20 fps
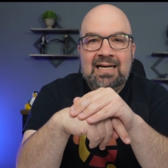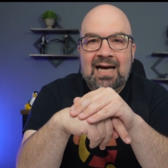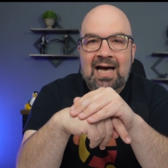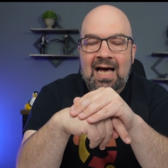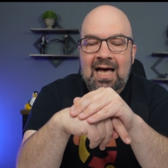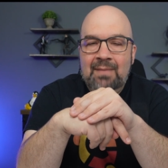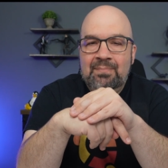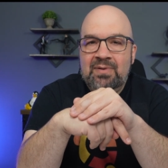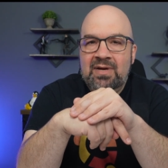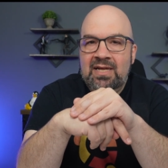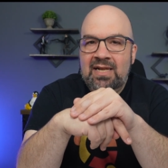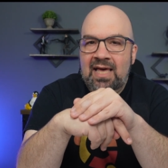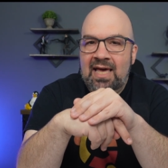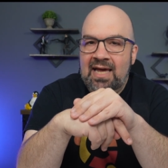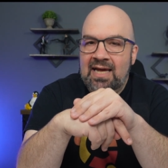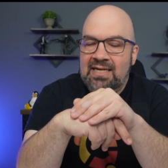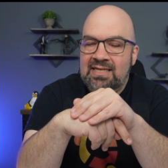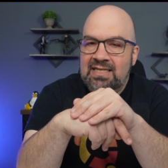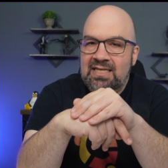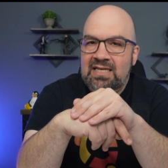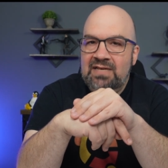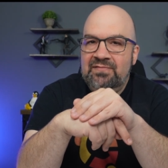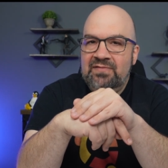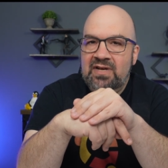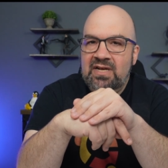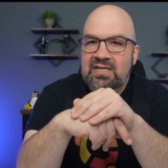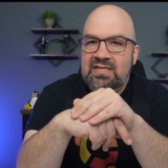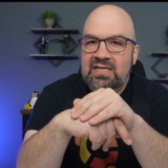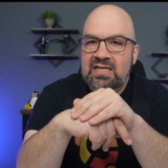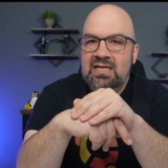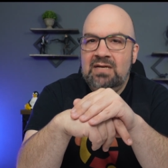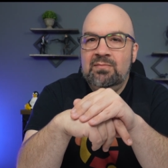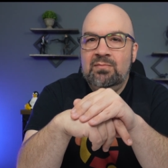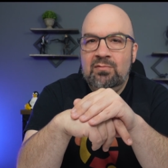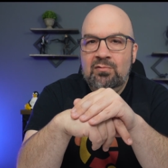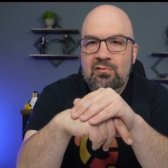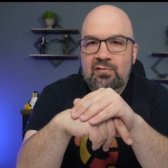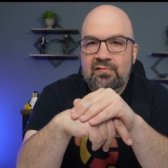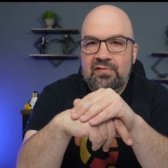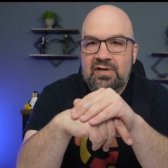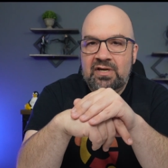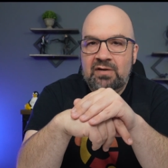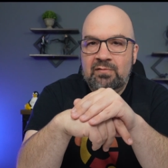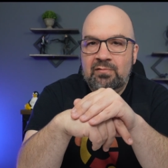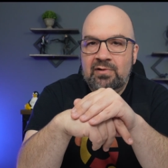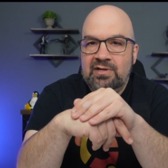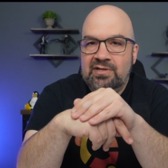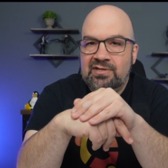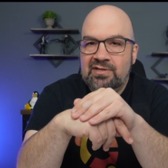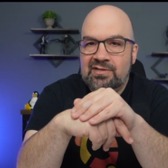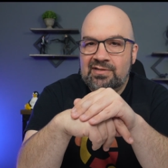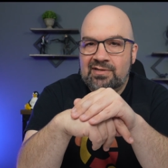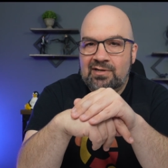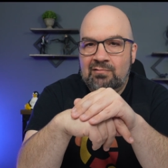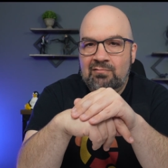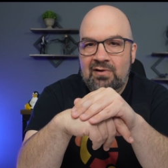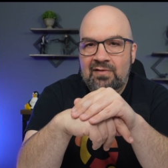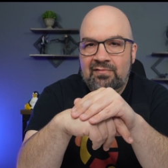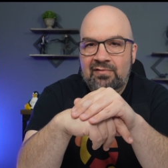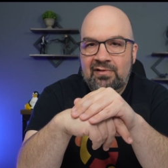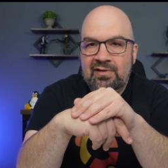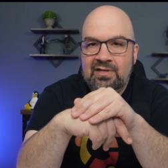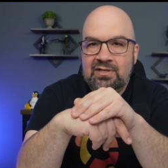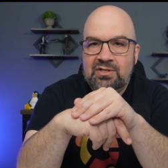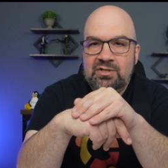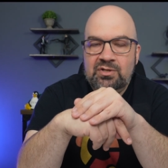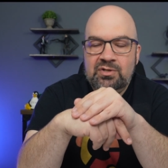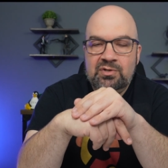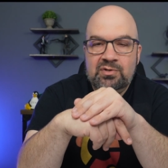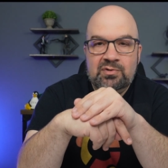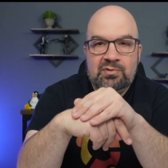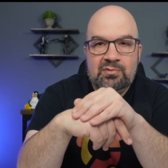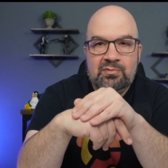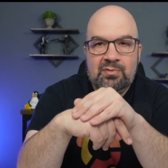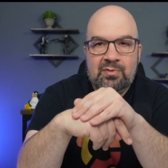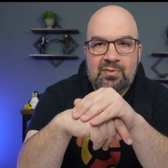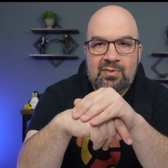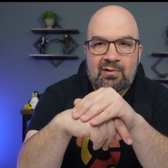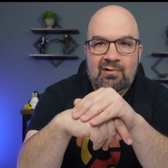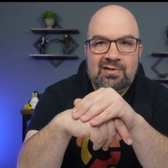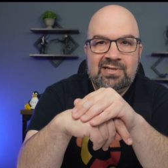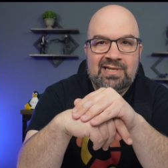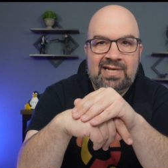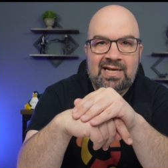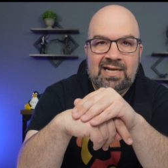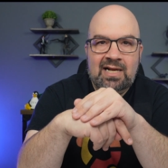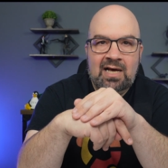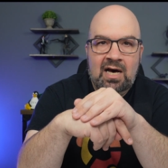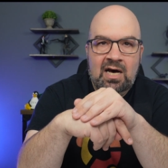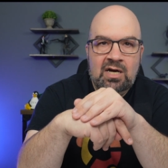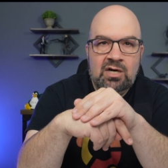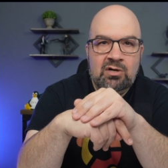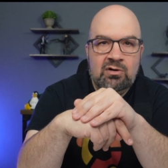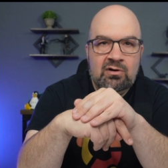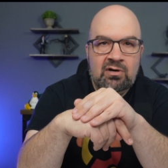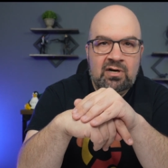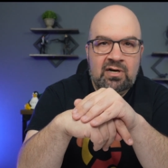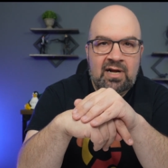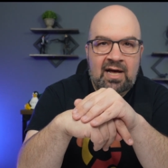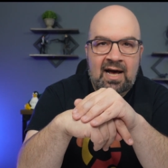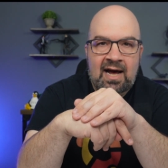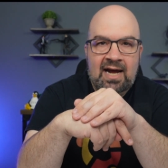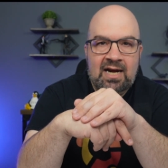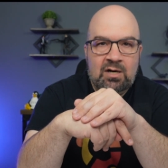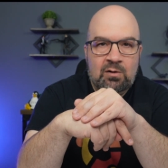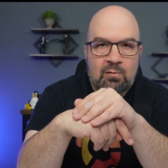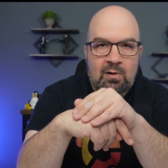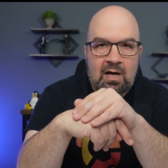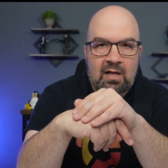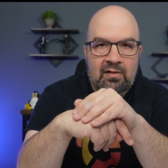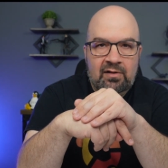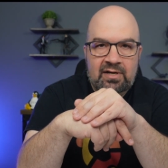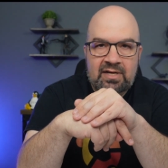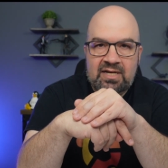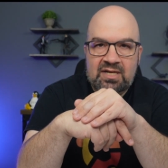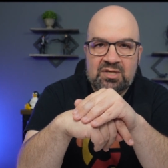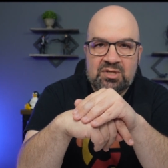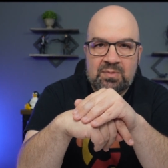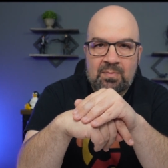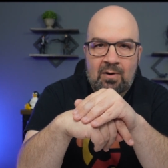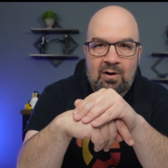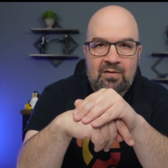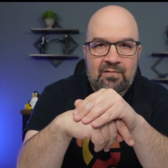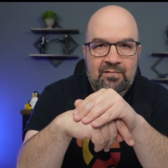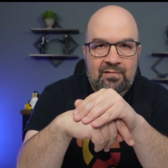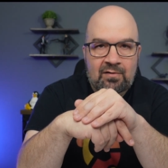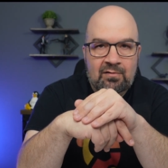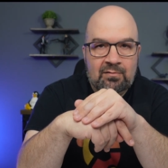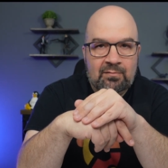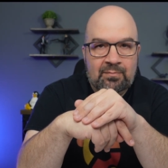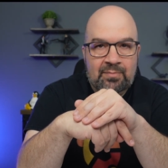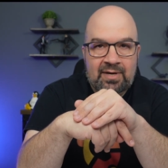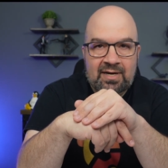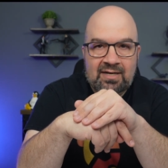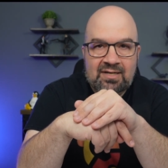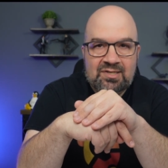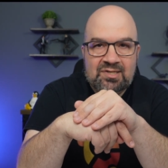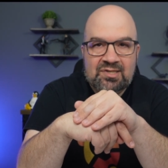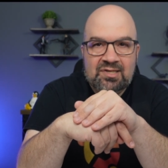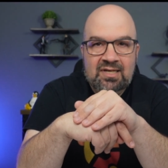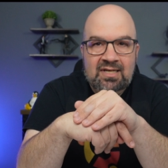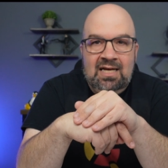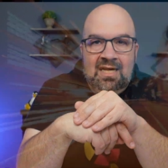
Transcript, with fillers: copying a DVD movie, which is equivalent to 1,300 high-quality smartphone pics,